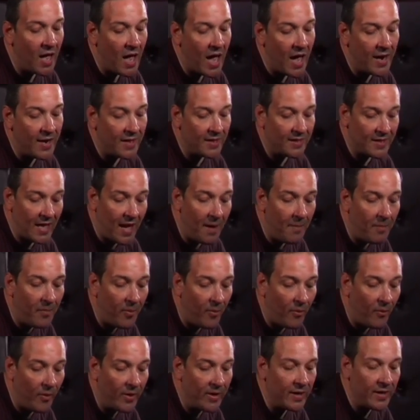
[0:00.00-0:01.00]
and at that
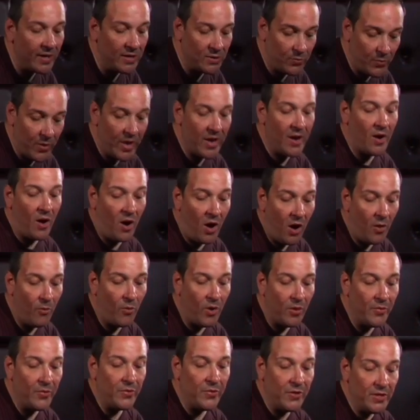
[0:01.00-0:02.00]
point is when I
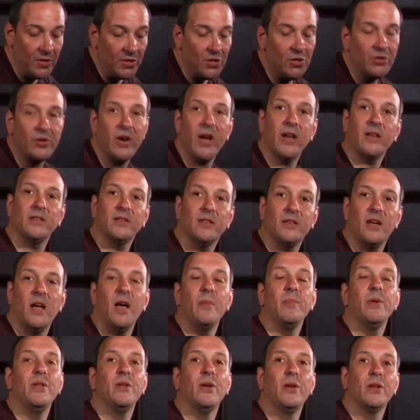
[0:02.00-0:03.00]
want this track to
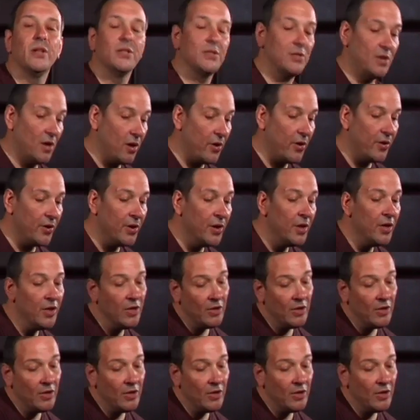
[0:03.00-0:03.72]
come in on its own.